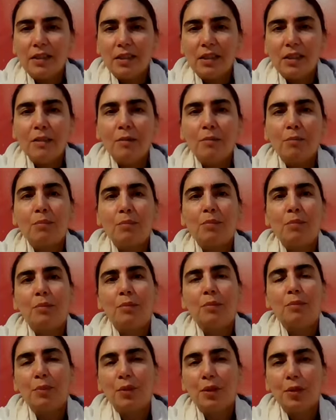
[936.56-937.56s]
deep,
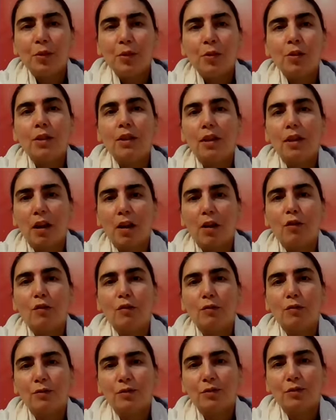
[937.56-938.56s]
pure
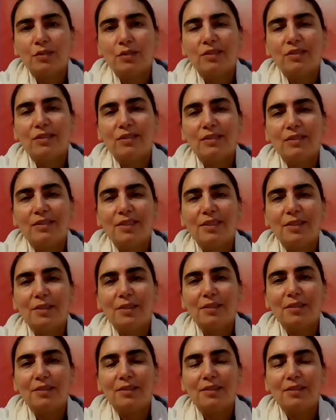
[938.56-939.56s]
love, you
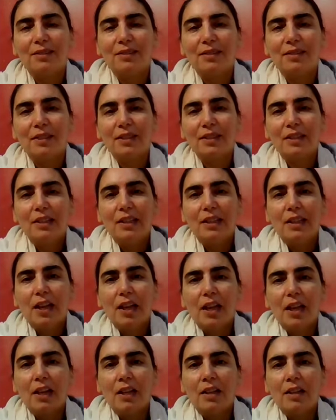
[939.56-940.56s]
know,
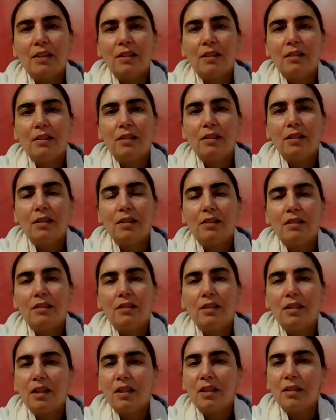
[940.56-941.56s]
and
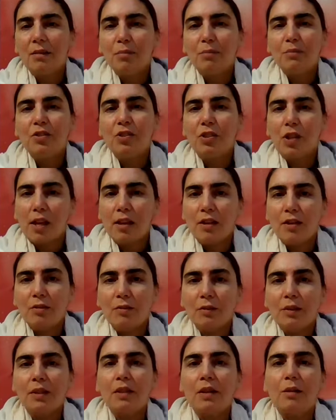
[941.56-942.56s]
deep,
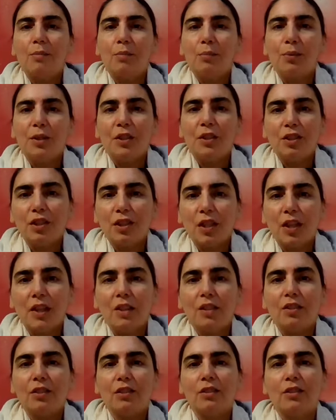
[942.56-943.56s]
genuine
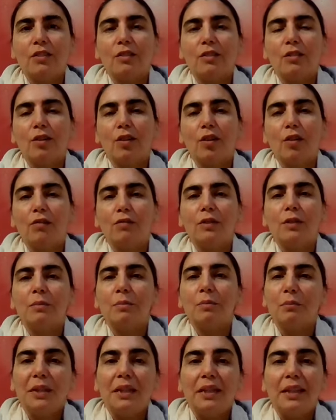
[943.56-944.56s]
appreciation of the
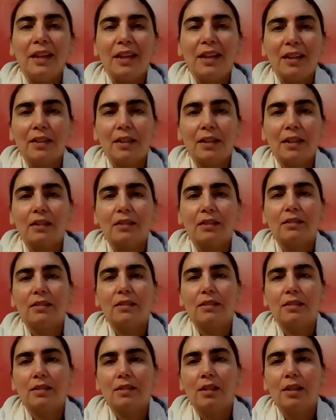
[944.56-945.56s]

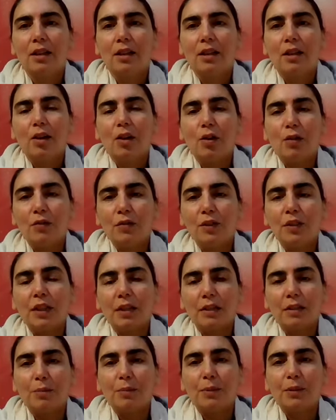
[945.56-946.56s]
beingness of the
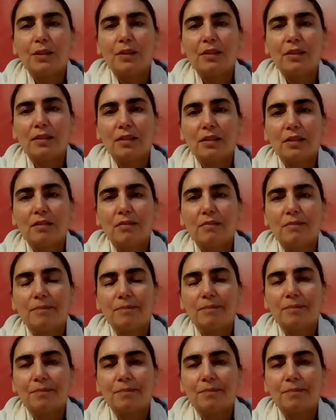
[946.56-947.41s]
other person,